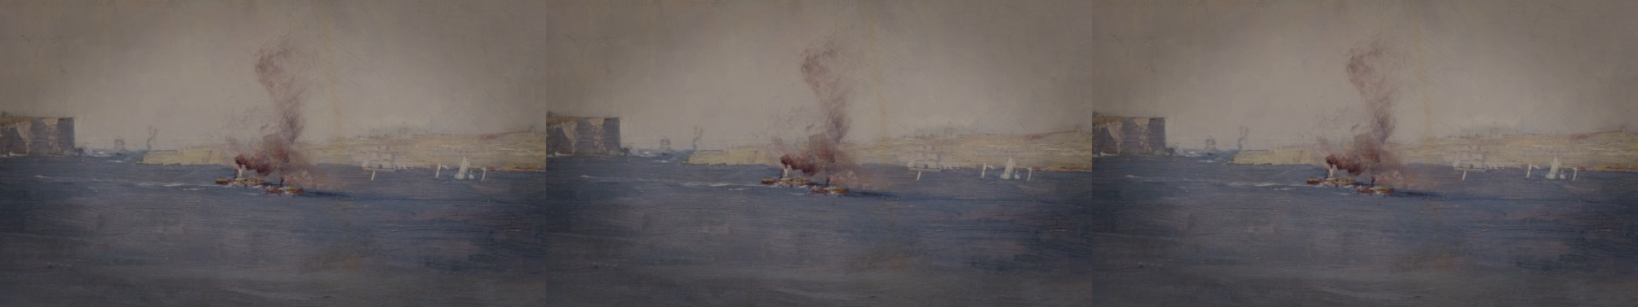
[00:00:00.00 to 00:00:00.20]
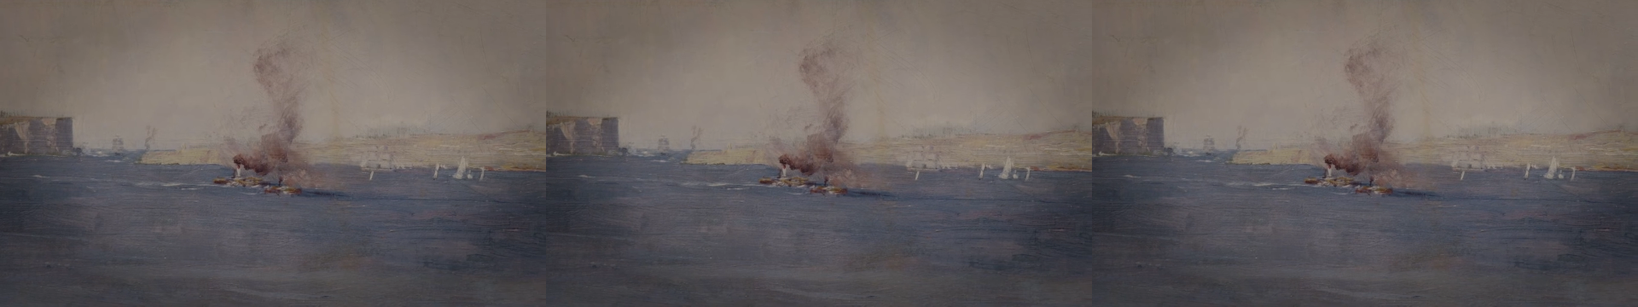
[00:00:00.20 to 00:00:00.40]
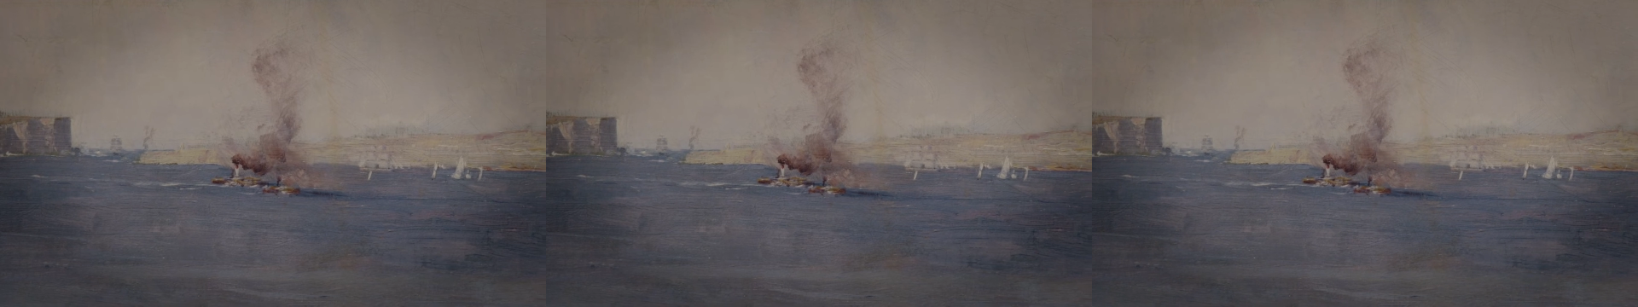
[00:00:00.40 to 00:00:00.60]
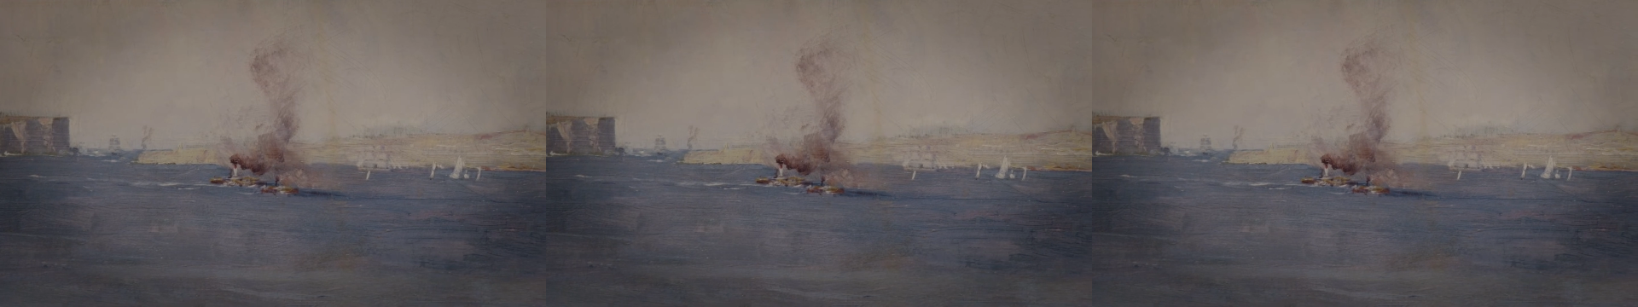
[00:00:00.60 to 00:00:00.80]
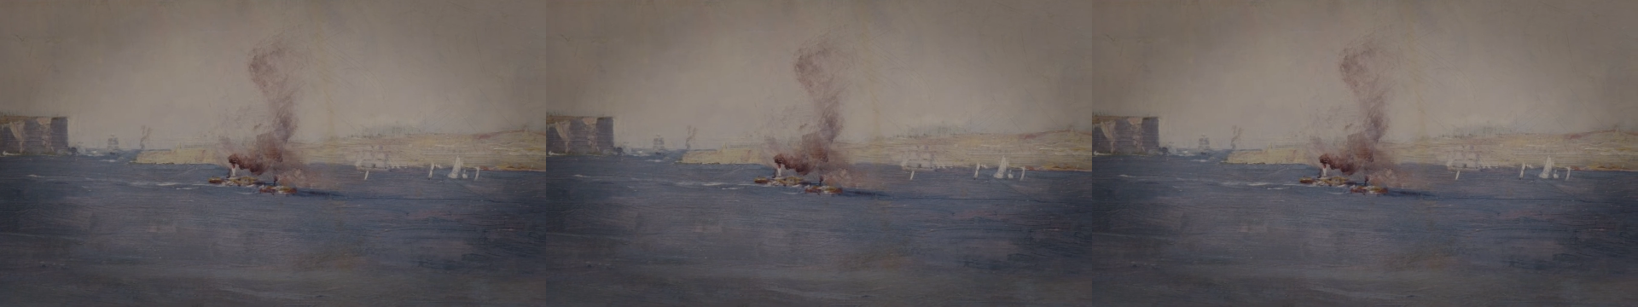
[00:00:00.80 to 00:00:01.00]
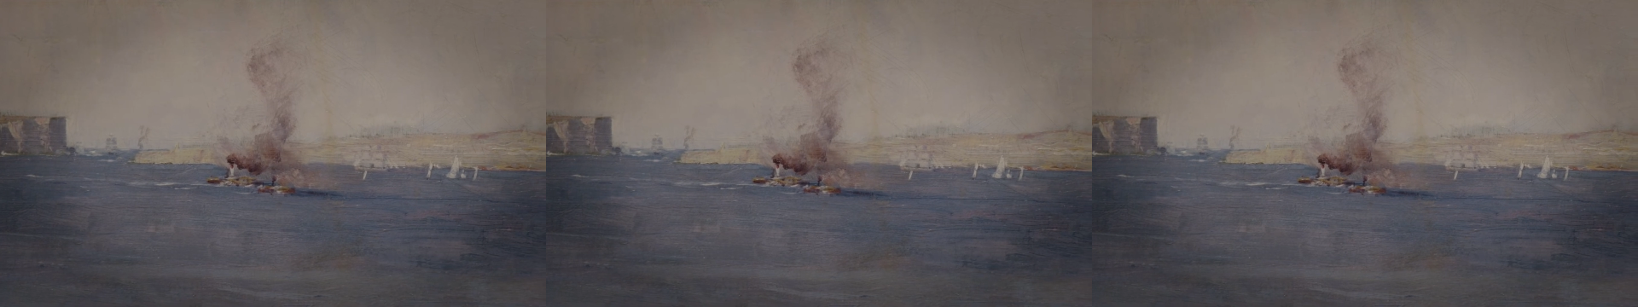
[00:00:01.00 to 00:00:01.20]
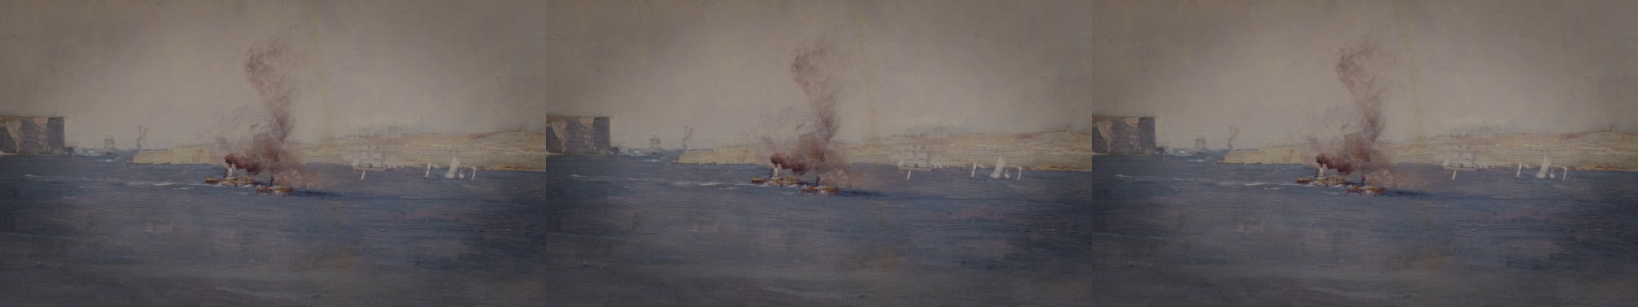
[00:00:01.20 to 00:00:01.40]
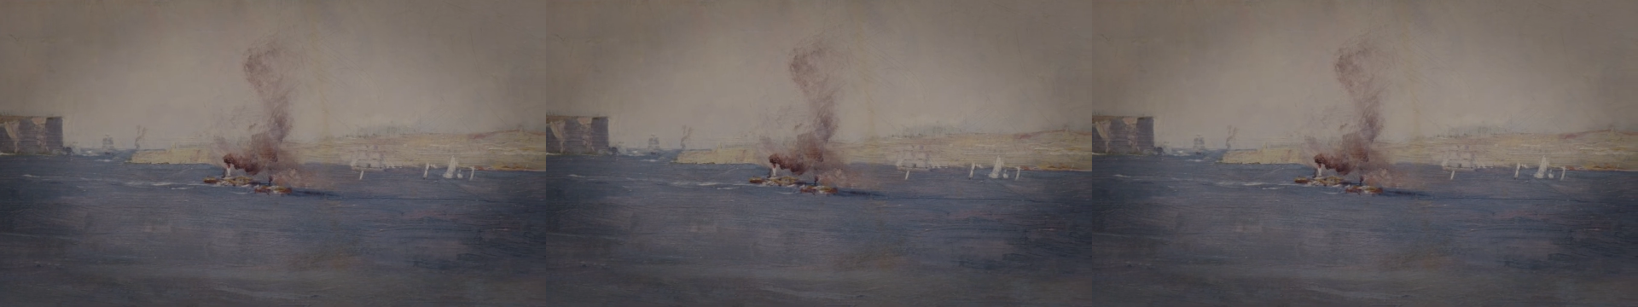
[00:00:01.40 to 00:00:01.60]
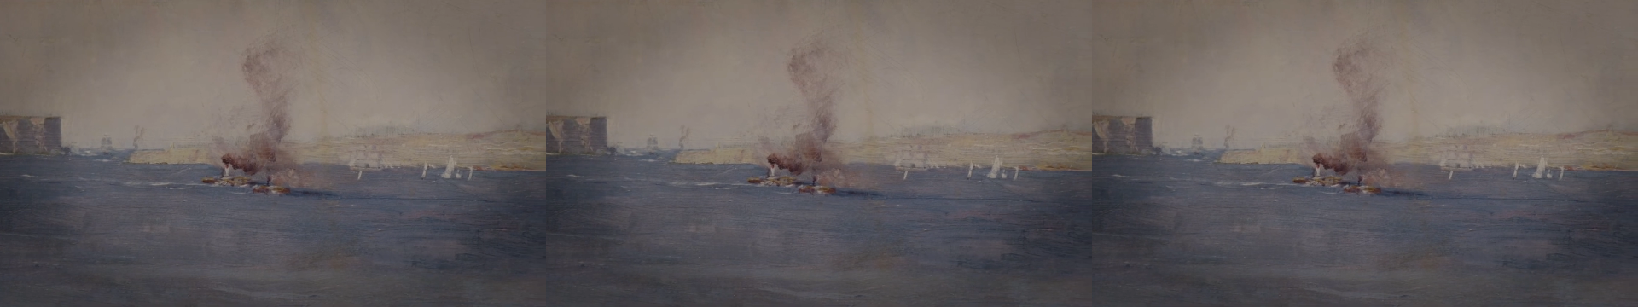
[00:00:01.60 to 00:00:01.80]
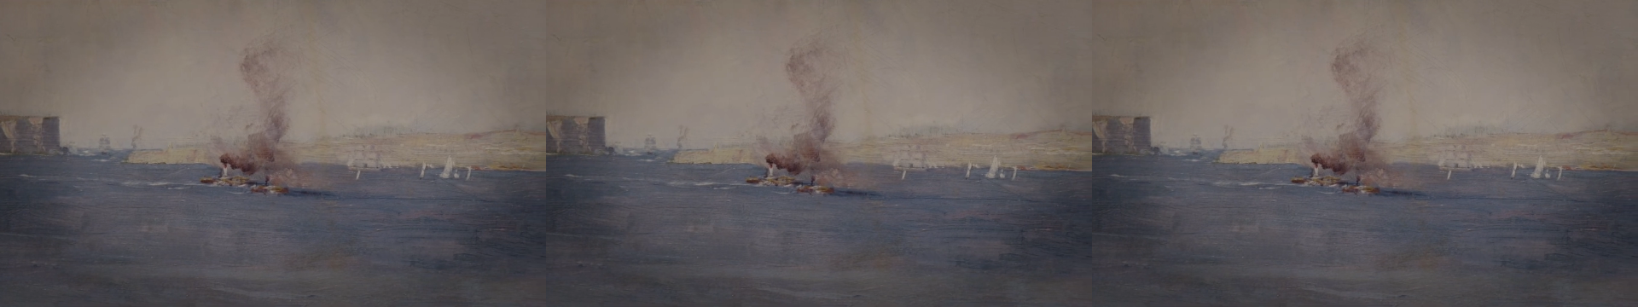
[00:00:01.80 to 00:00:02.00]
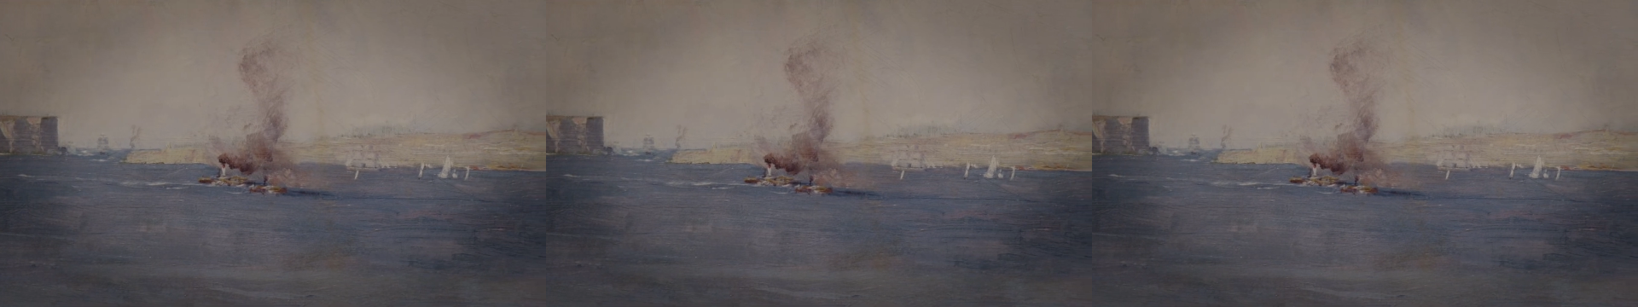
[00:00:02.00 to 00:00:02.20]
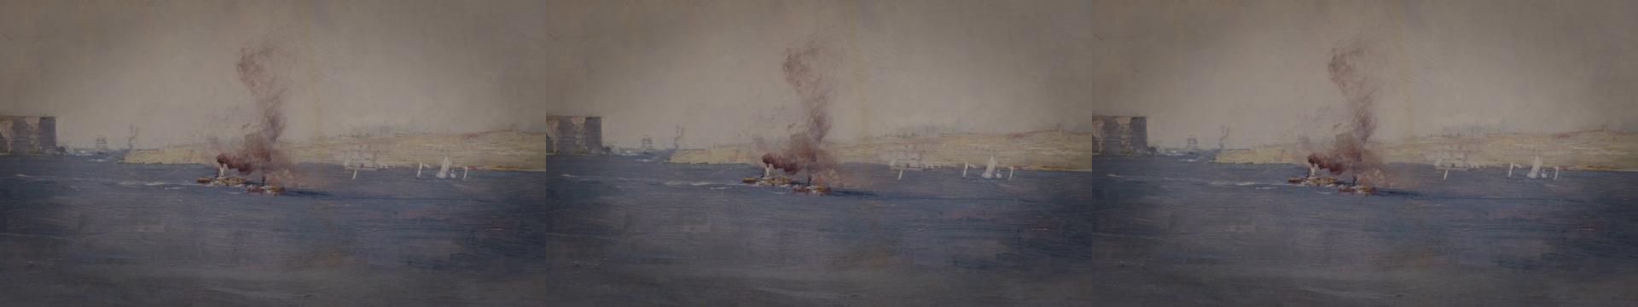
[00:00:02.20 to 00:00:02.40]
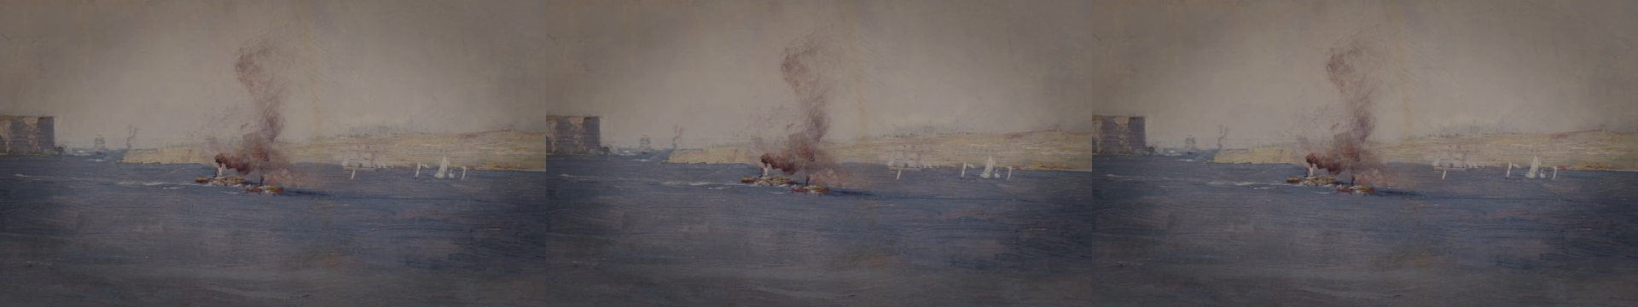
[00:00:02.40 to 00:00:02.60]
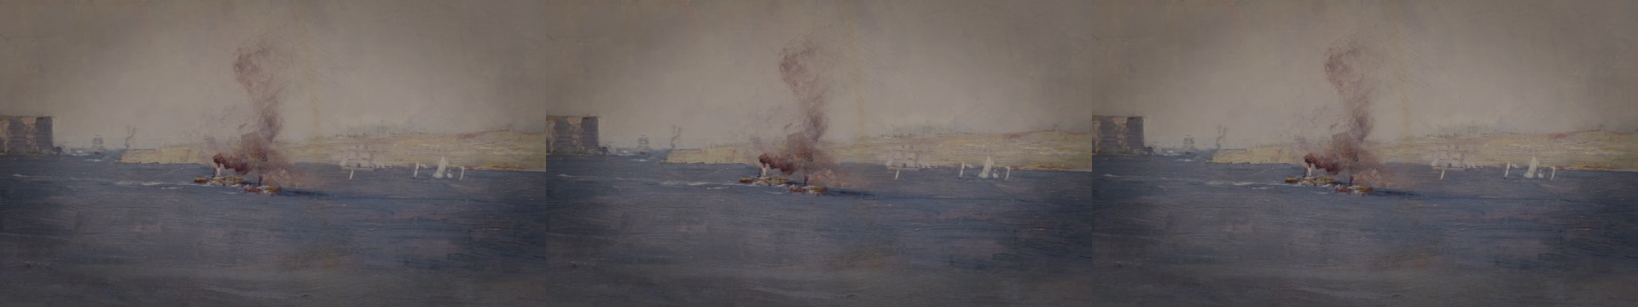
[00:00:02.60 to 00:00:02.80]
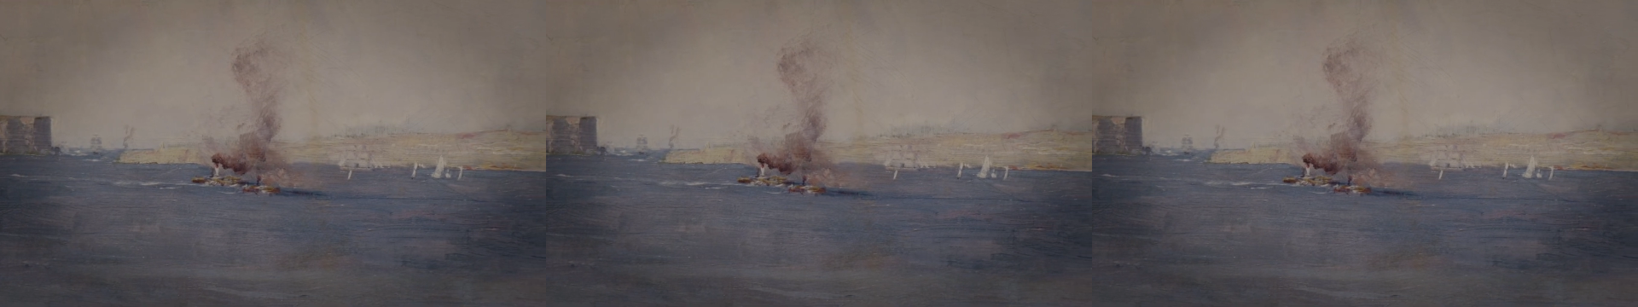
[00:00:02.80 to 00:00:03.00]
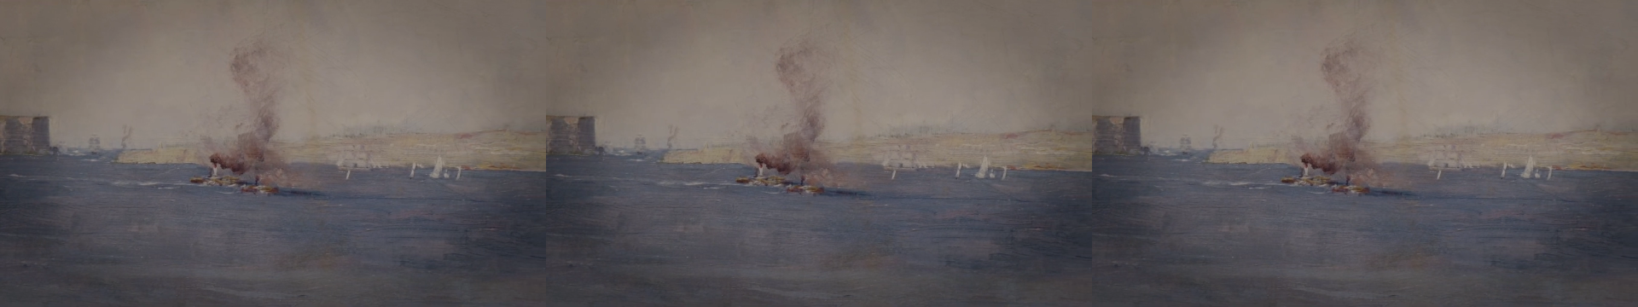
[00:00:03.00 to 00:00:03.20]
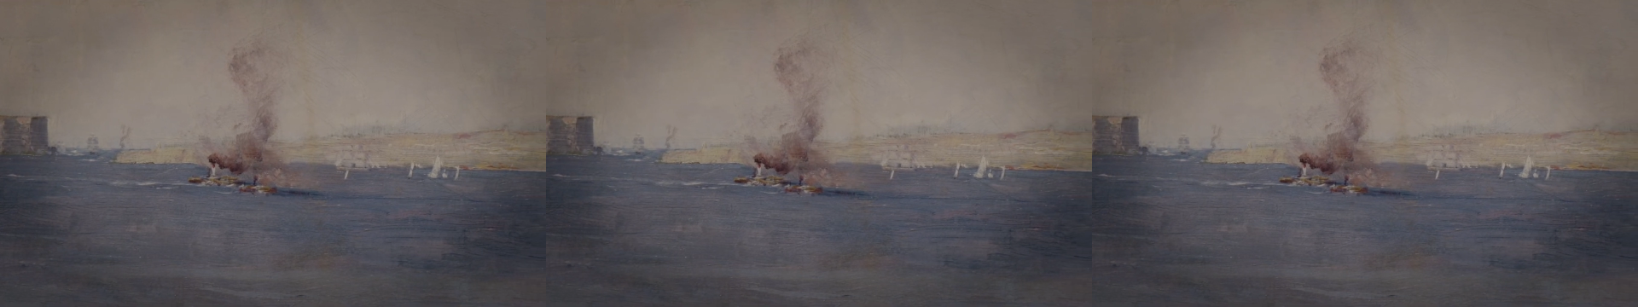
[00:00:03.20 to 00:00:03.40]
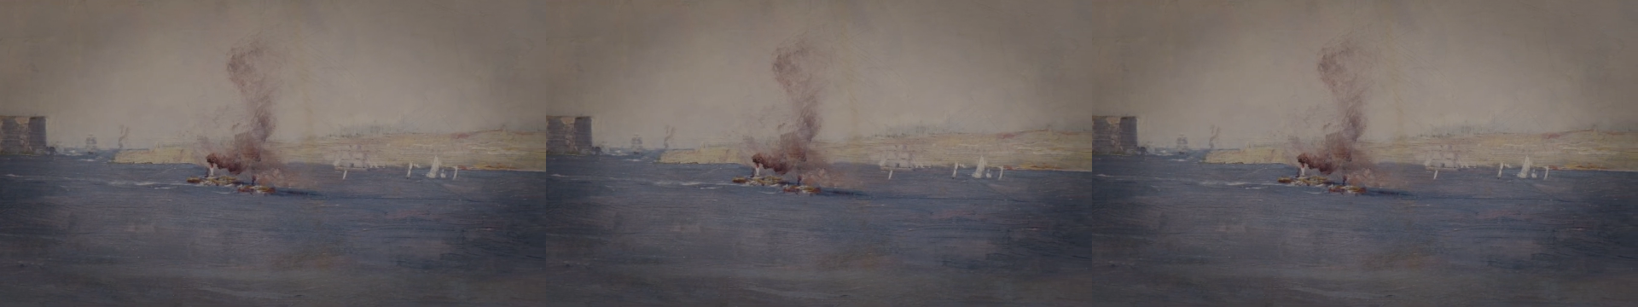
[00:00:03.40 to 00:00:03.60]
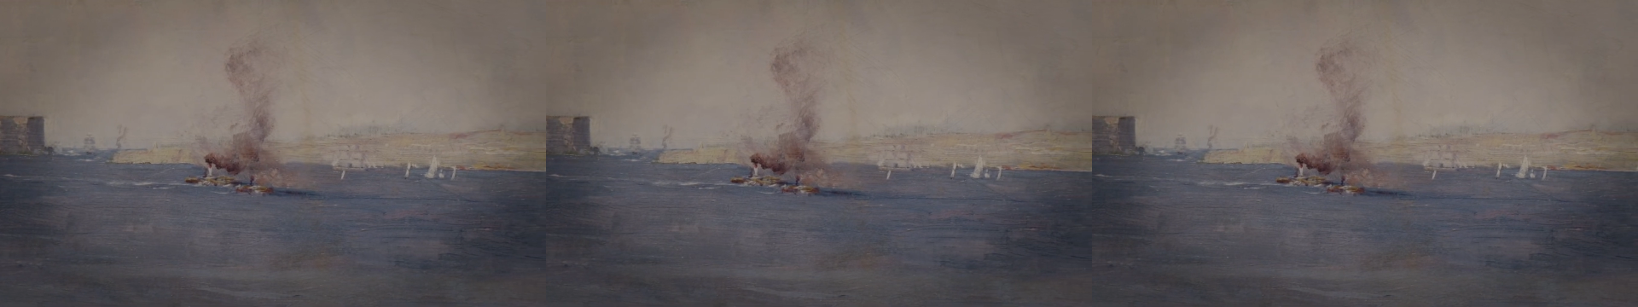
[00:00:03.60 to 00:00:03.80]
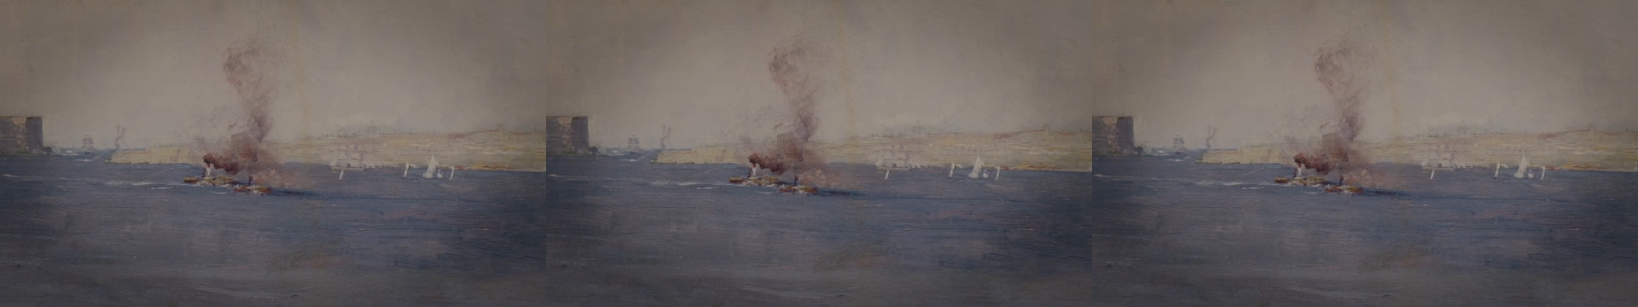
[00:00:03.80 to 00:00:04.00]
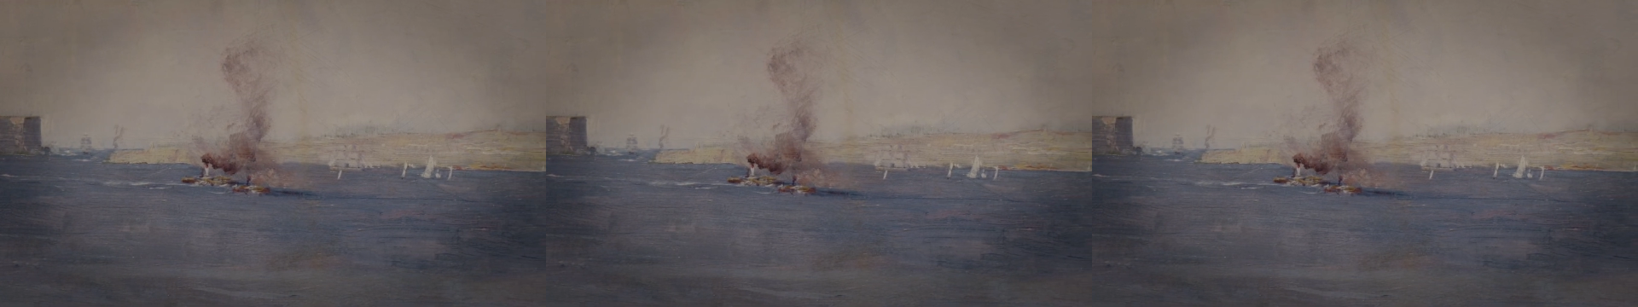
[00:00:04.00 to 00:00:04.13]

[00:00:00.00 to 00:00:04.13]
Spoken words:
(no speaker visible)